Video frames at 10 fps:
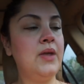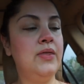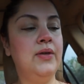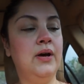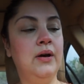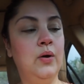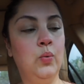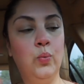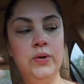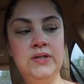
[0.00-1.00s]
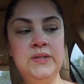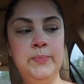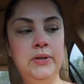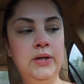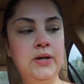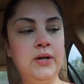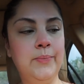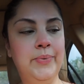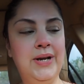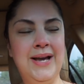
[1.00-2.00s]
the wisp look,
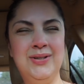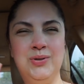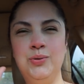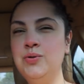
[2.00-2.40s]
but not too